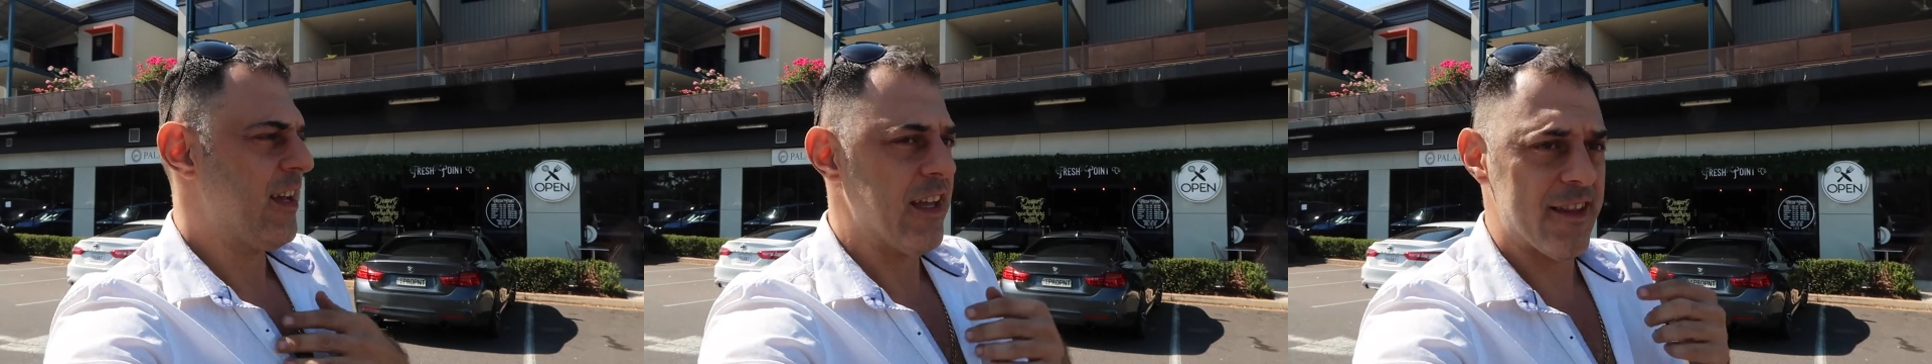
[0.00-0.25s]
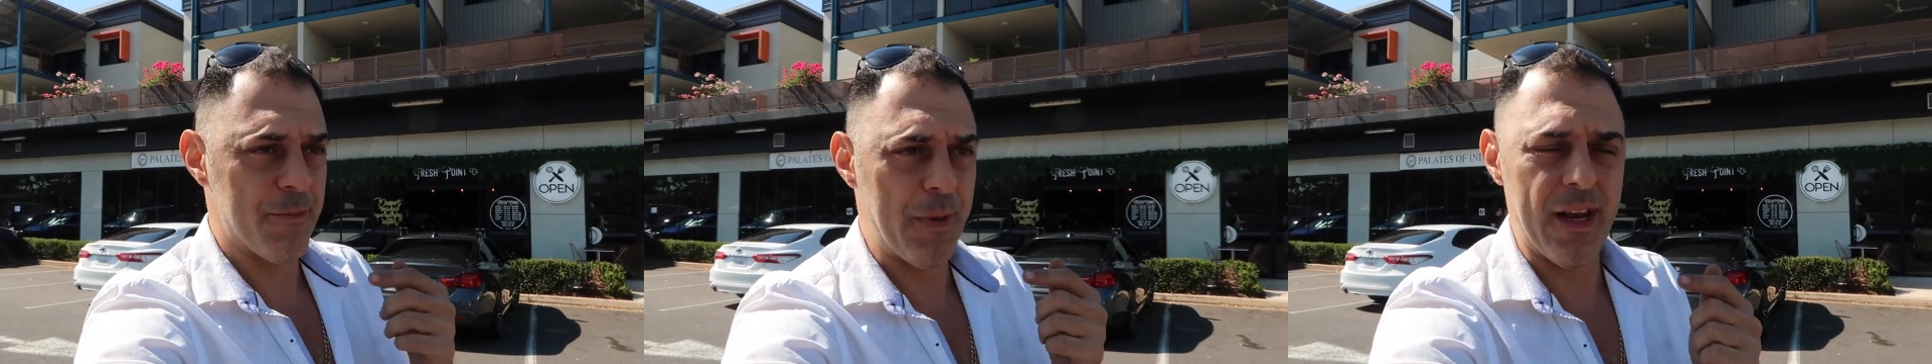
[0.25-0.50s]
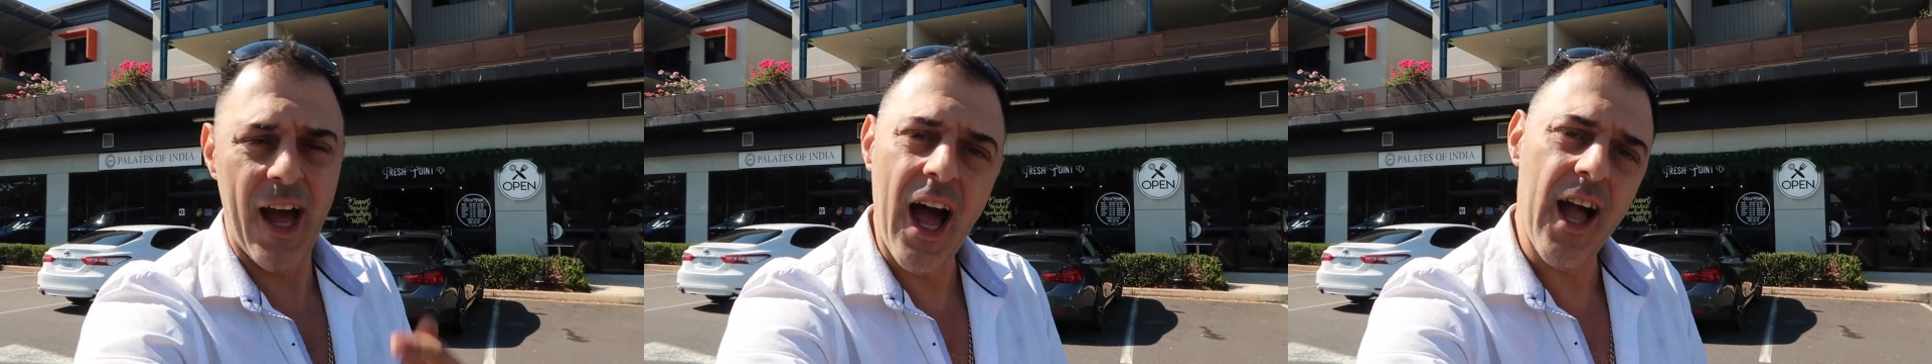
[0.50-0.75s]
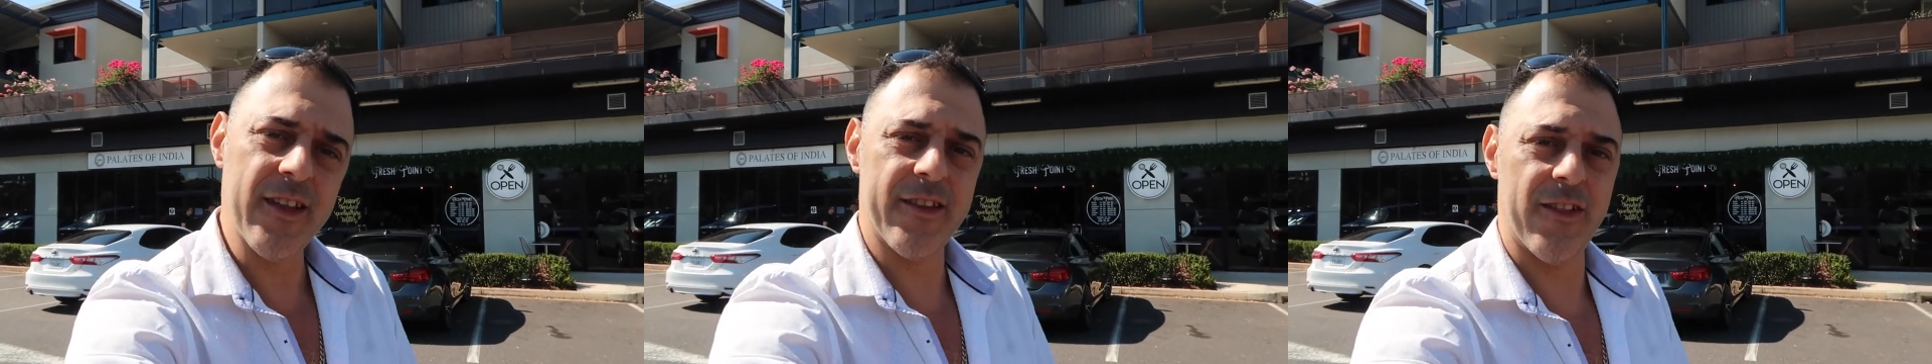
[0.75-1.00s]
It's been a
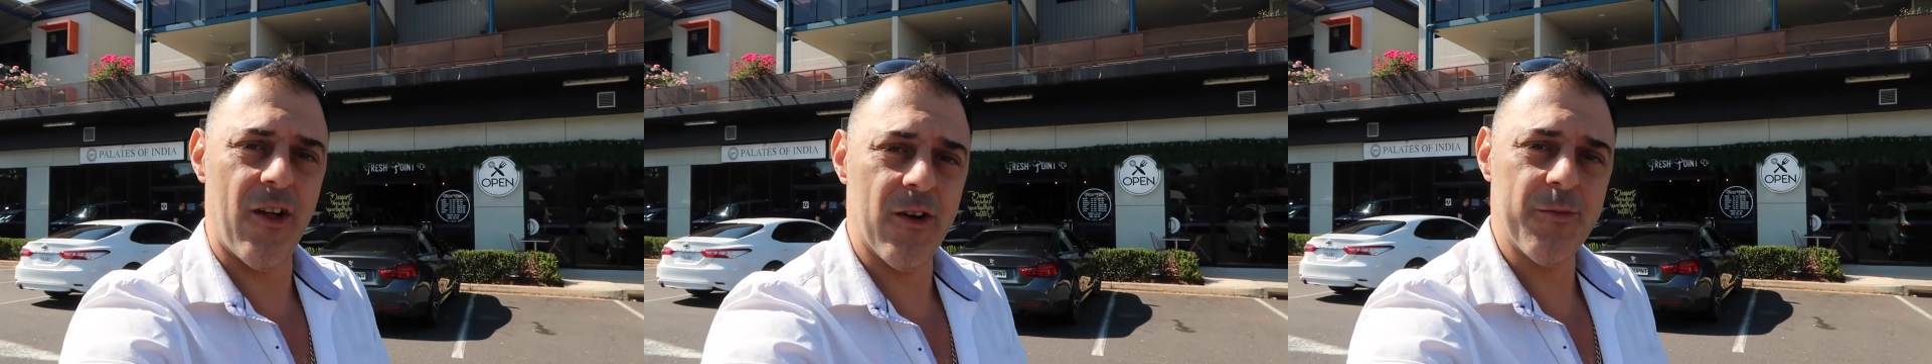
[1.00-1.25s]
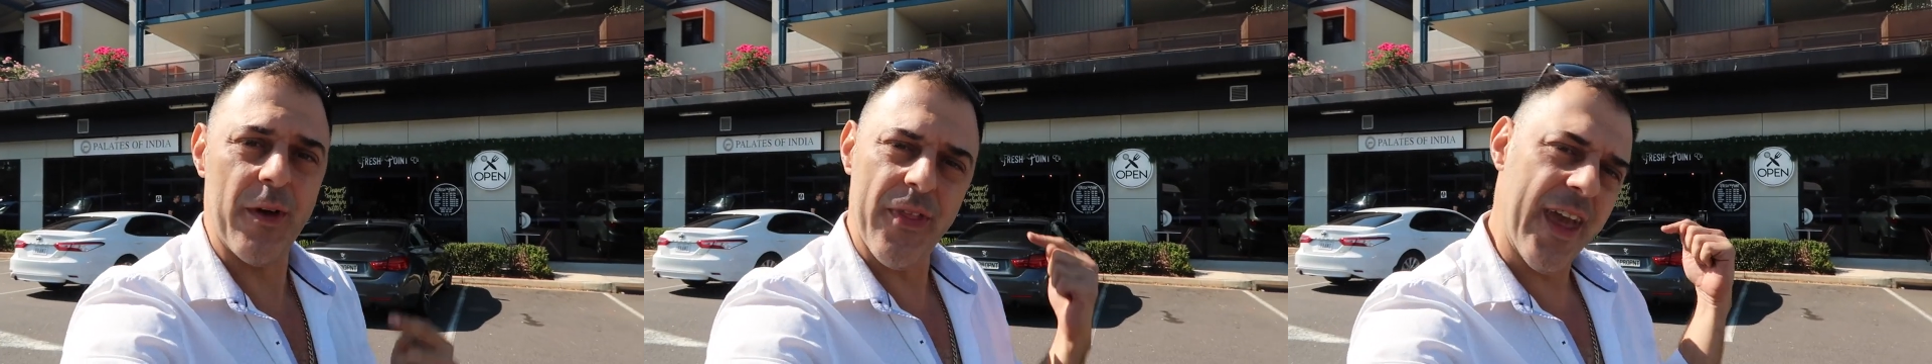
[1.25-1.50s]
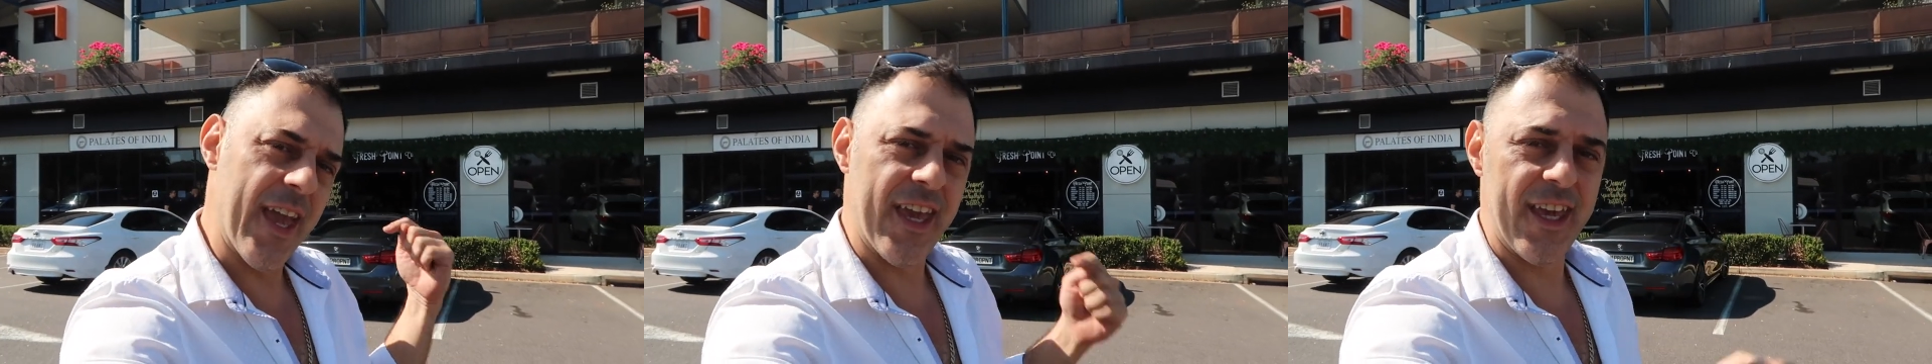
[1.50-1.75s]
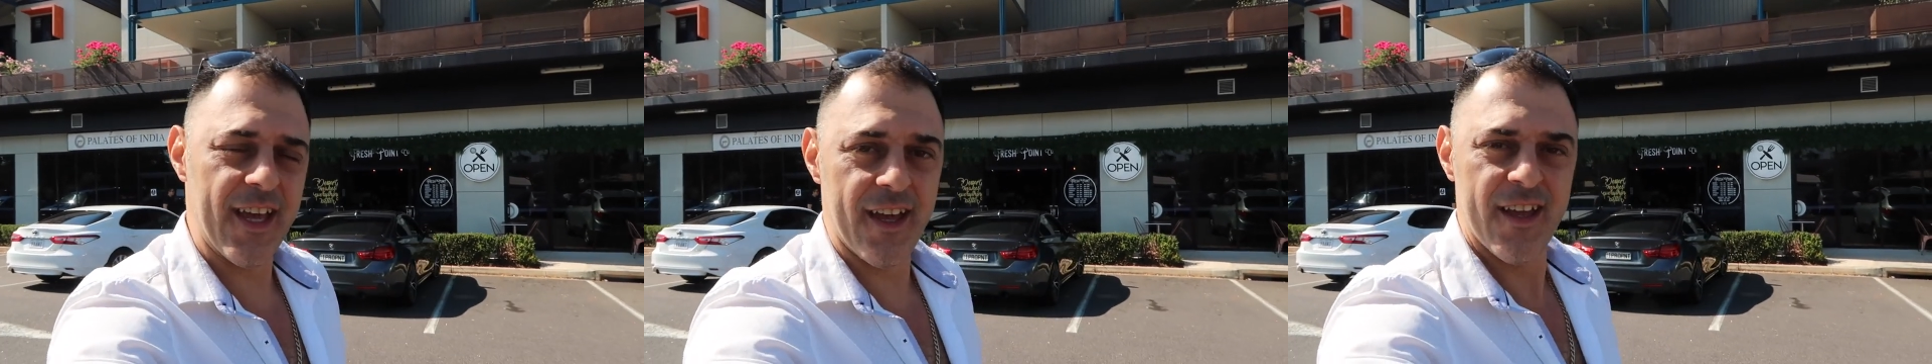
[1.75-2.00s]
hard slog, but they're
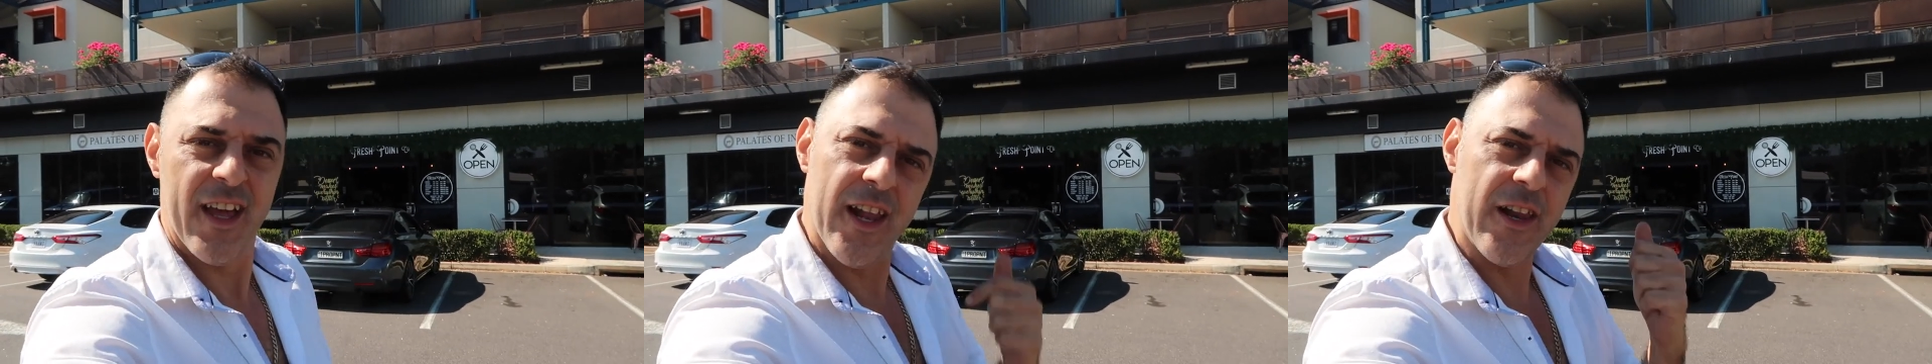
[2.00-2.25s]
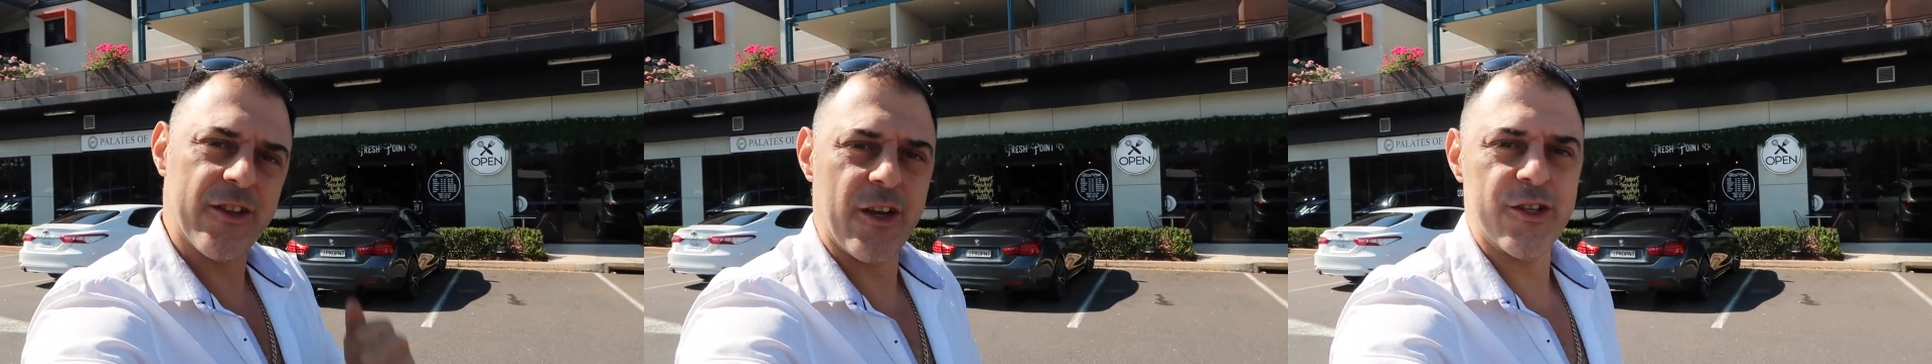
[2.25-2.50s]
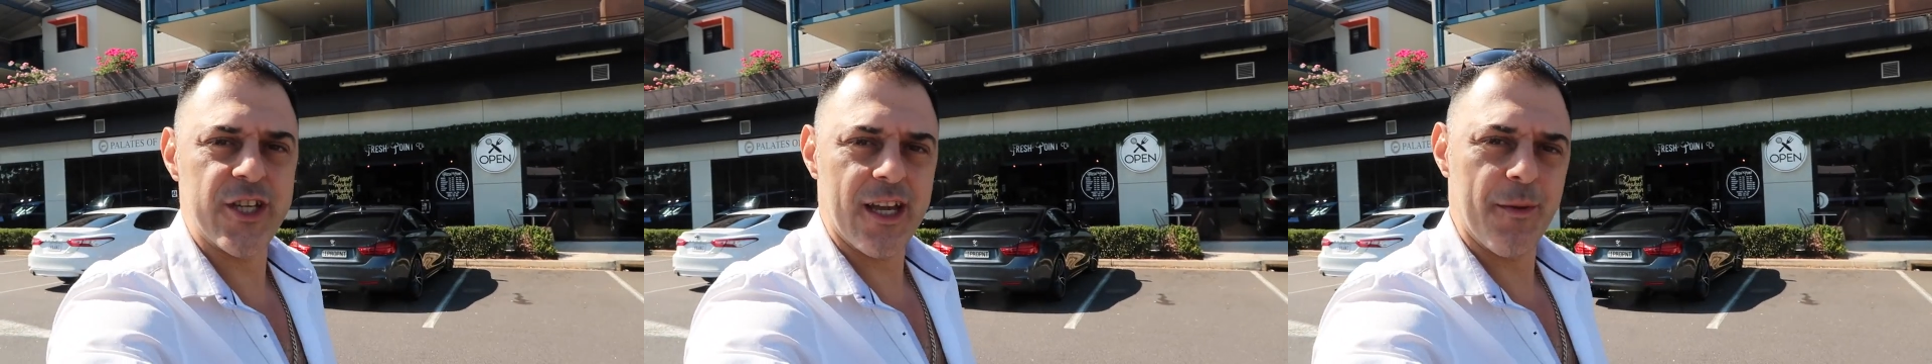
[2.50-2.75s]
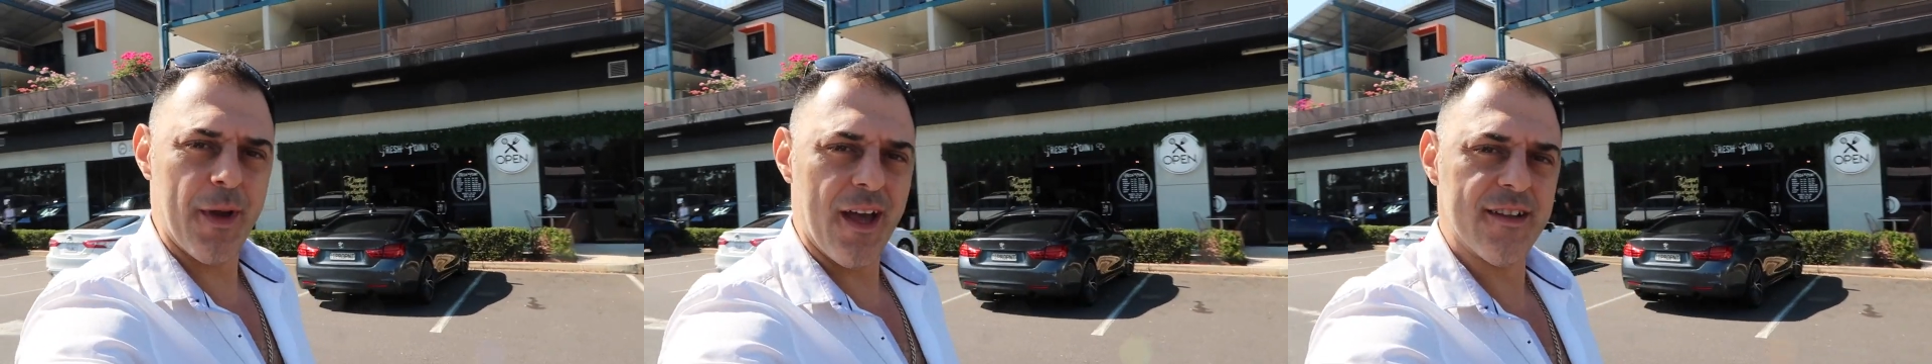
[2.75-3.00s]
here. Let's go
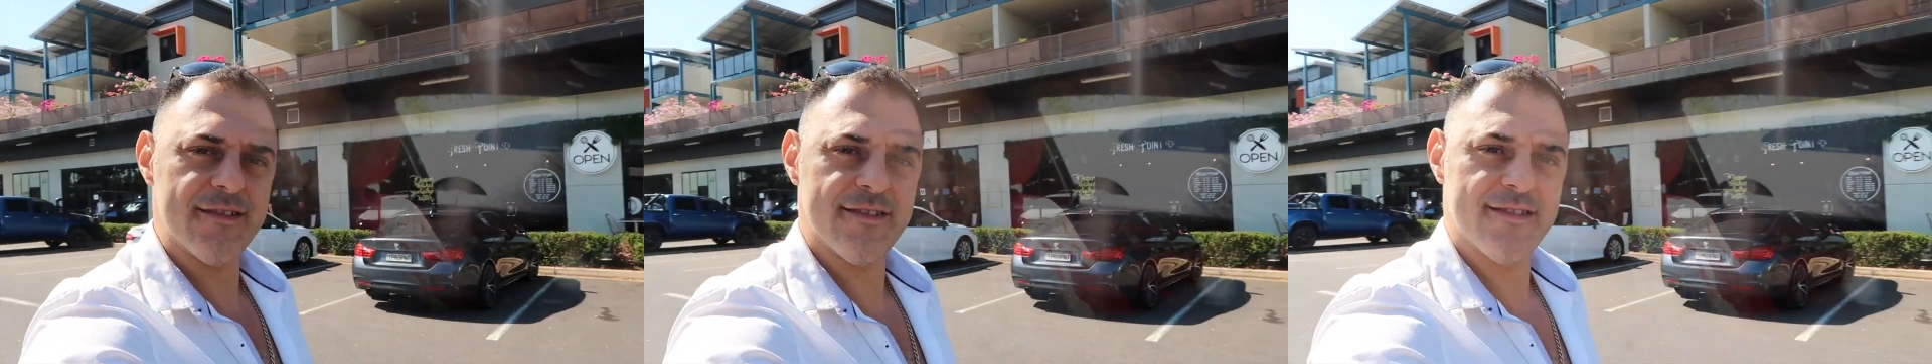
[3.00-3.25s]
check them out.